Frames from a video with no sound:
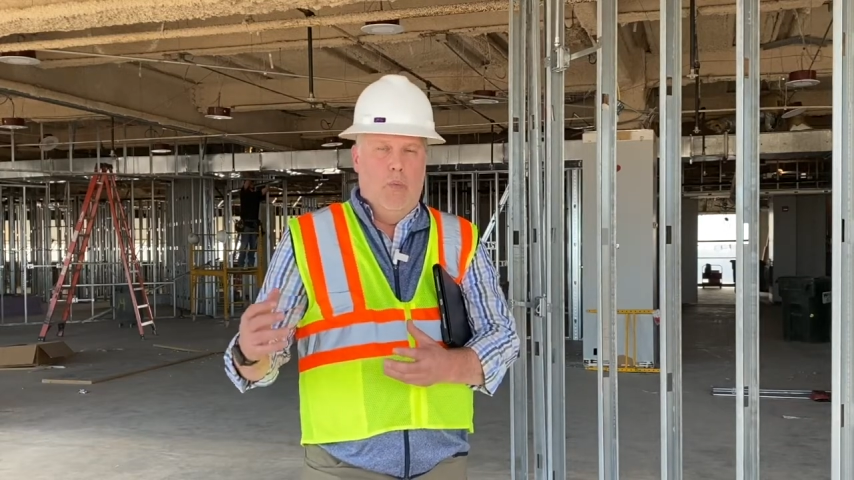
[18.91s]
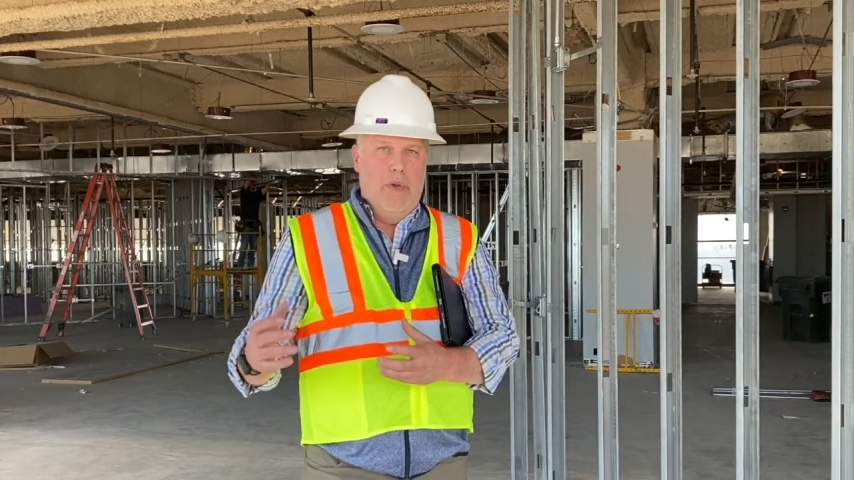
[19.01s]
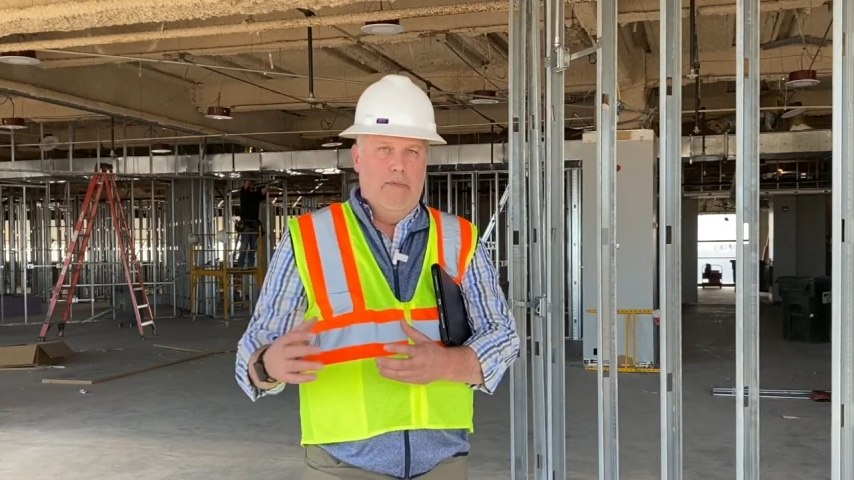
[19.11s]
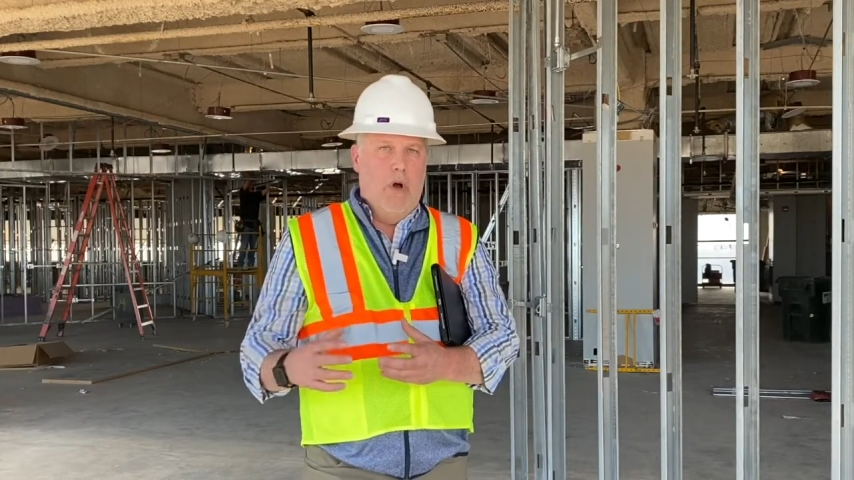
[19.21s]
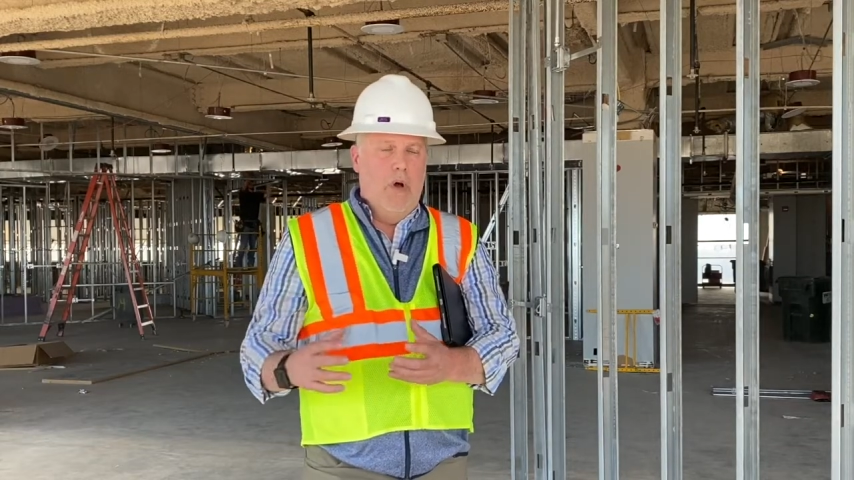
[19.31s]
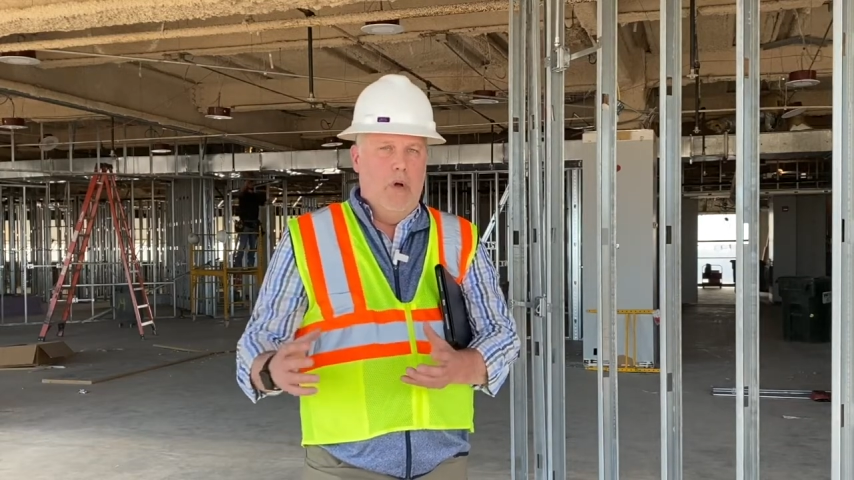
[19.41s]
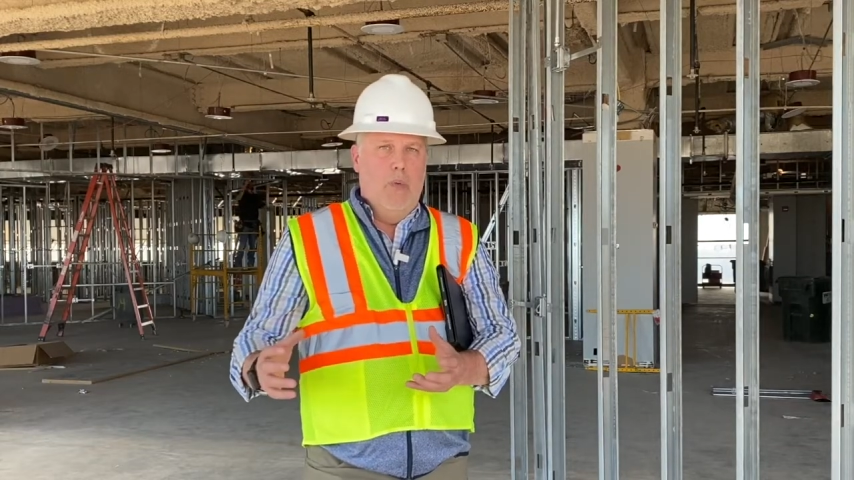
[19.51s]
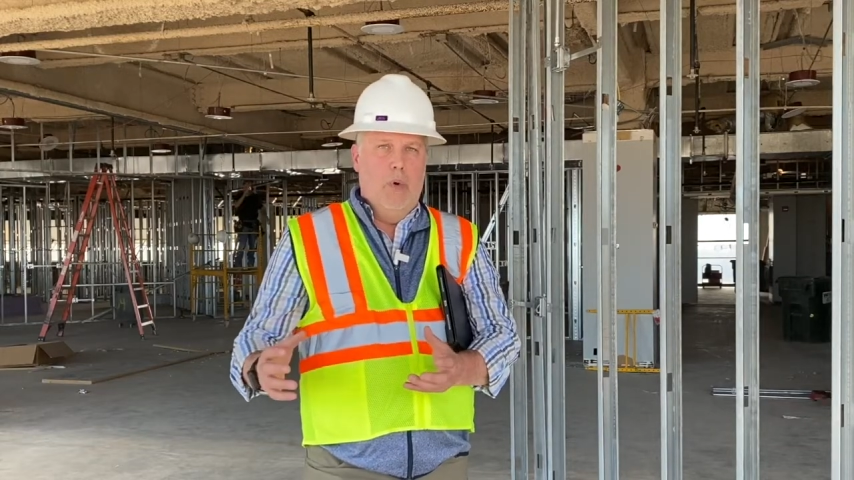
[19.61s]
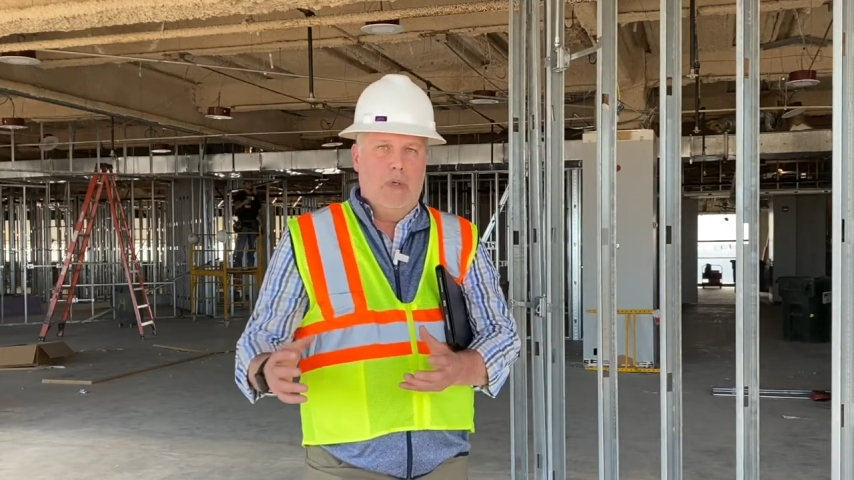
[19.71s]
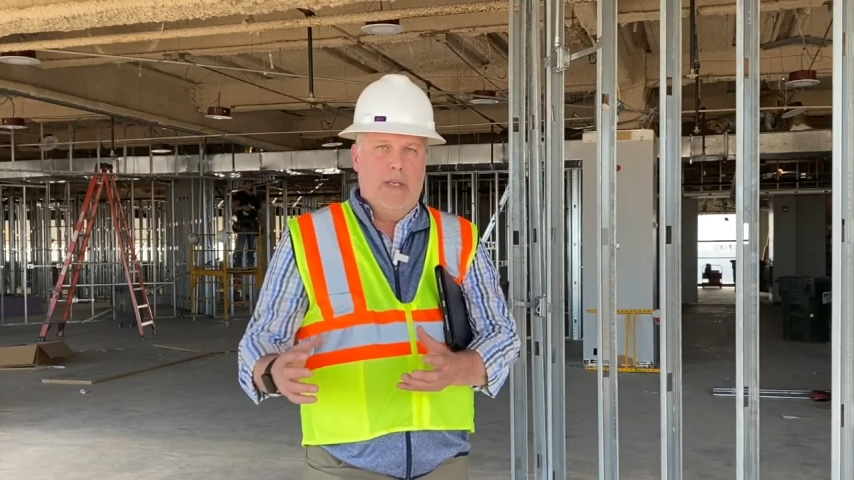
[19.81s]
we've
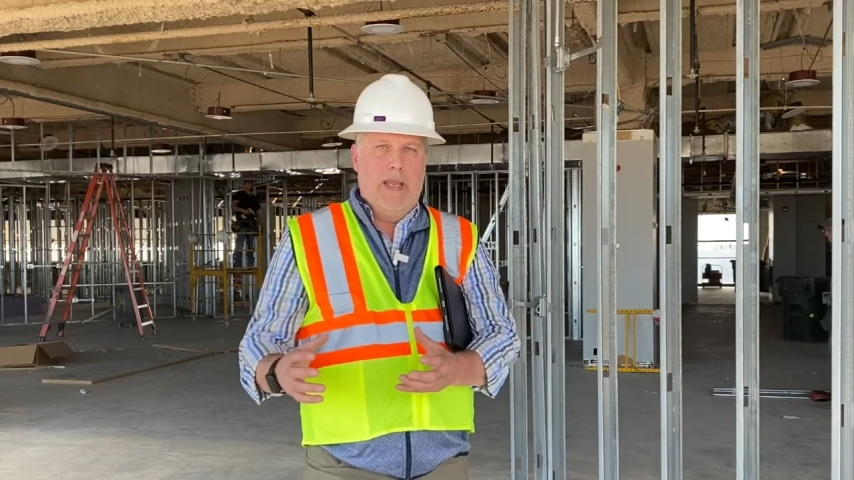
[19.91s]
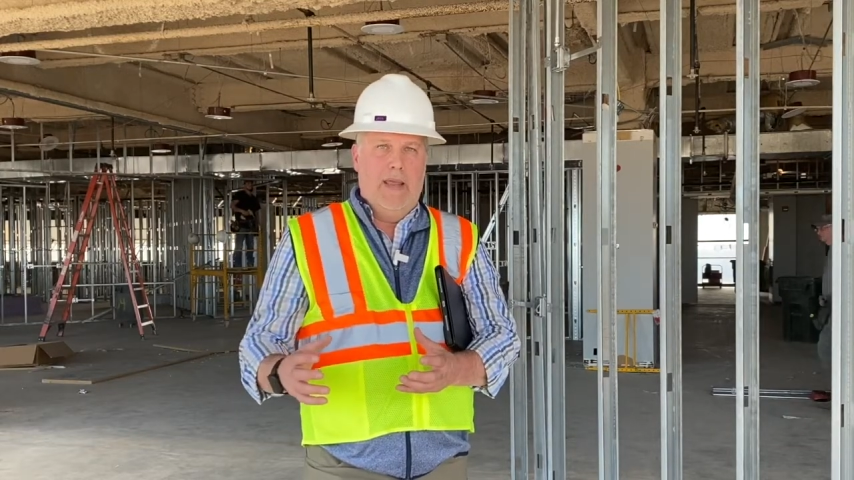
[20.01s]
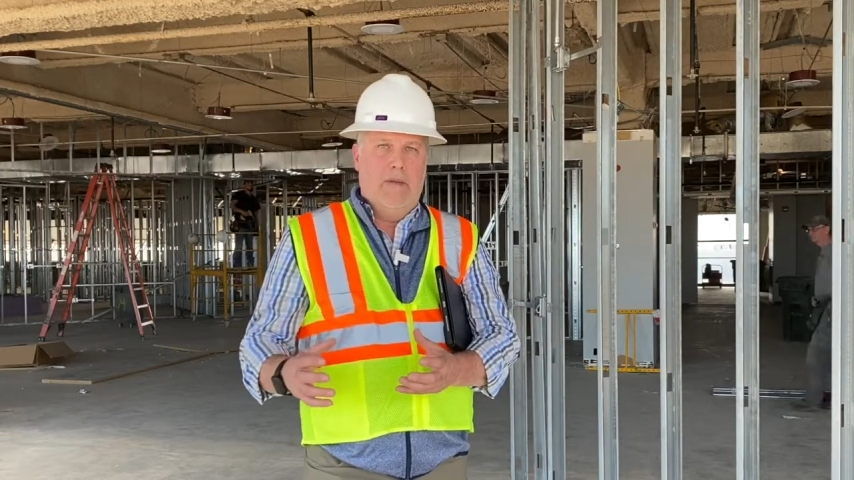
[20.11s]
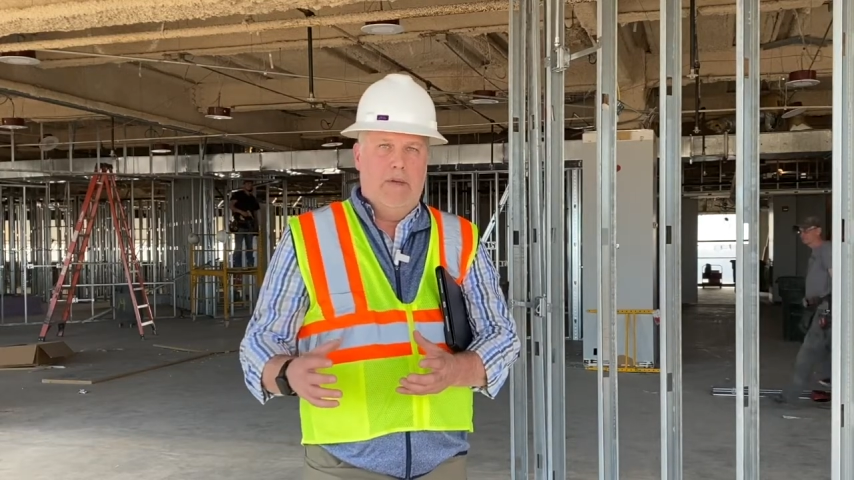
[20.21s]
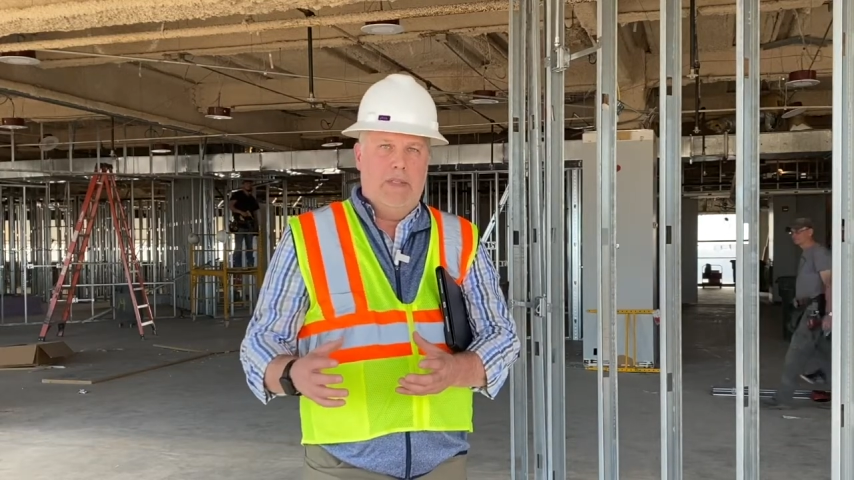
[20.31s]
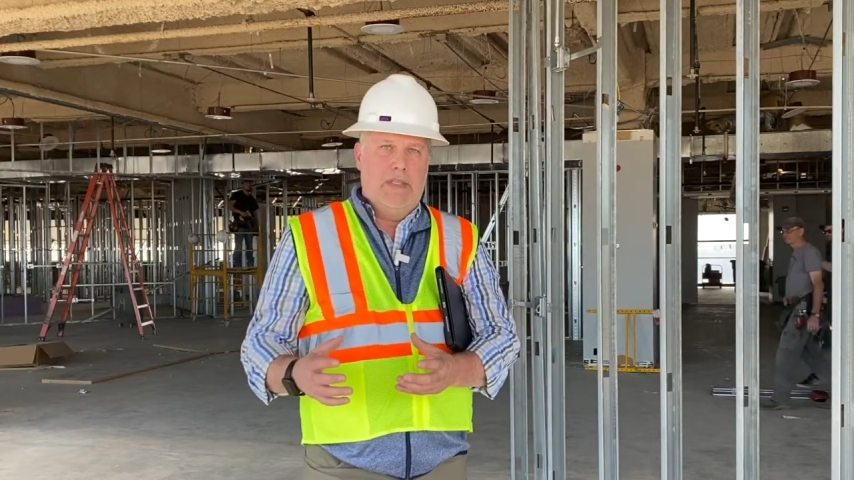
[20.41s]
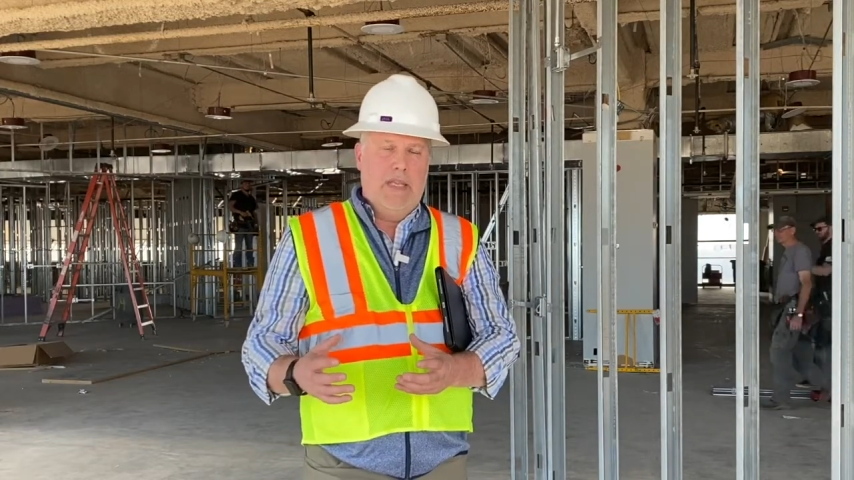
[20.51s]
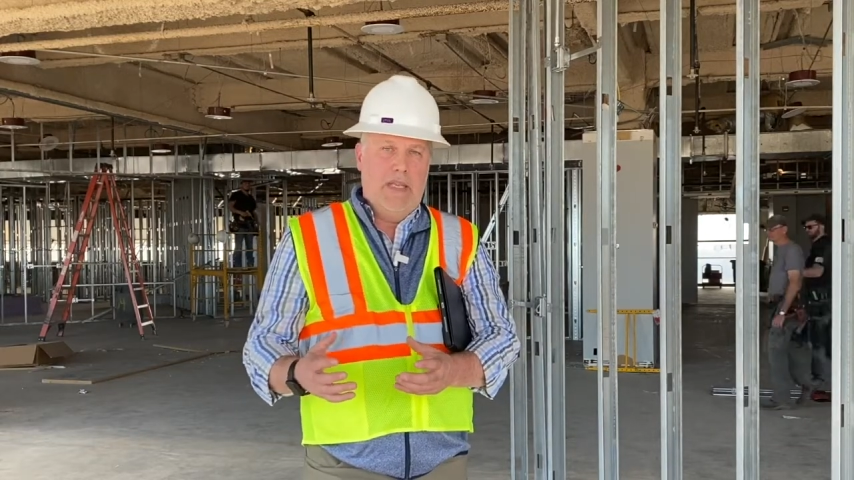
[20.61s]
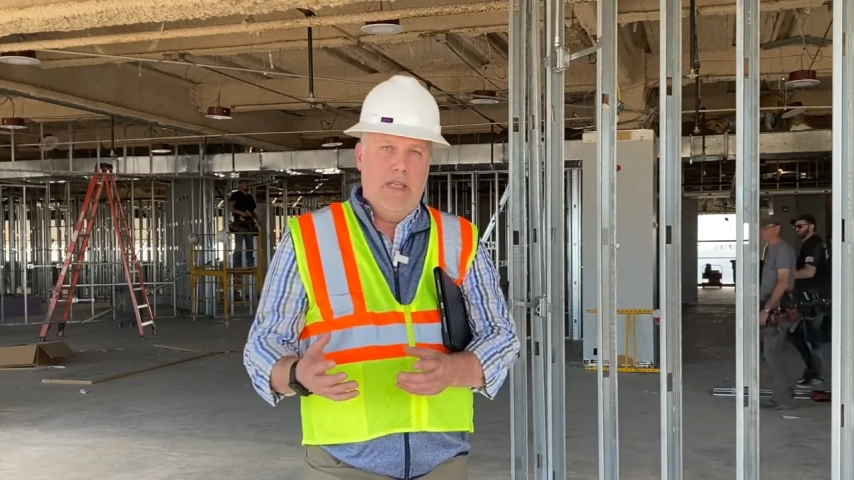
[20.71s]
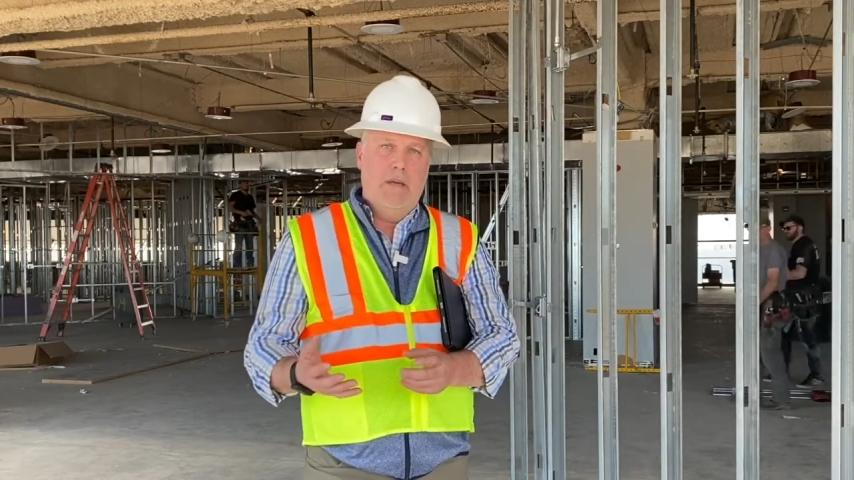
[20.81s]
all worked together as a
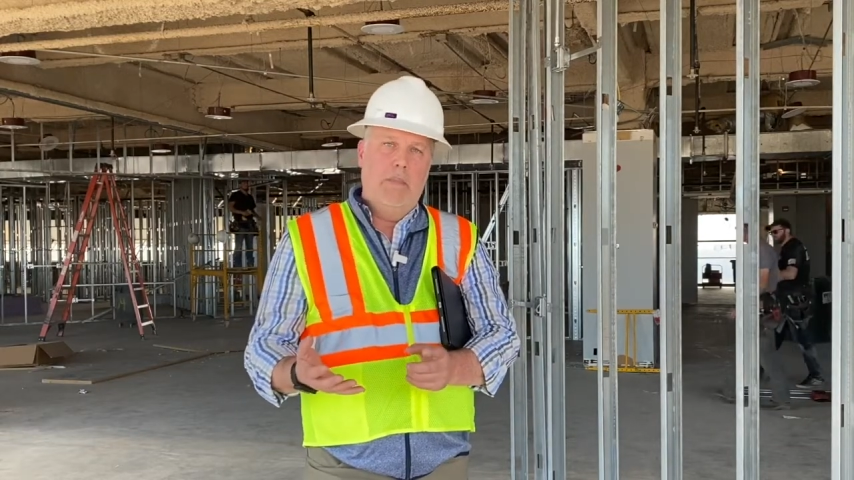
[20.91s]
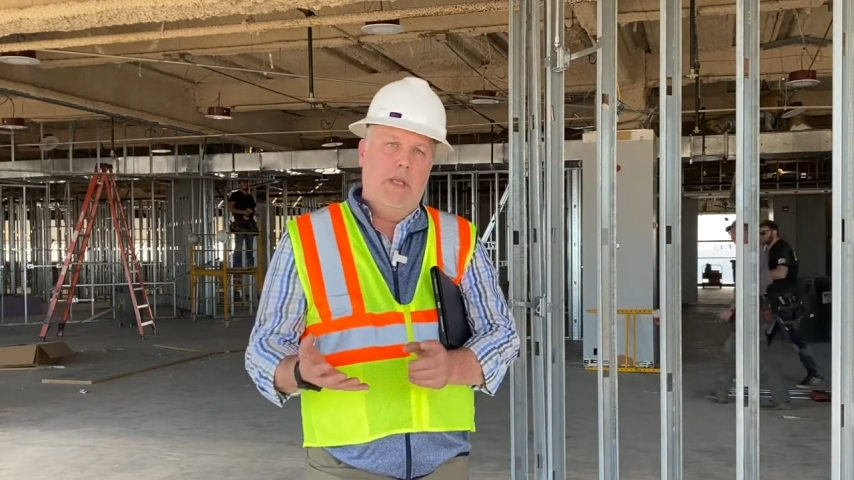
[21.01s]
team,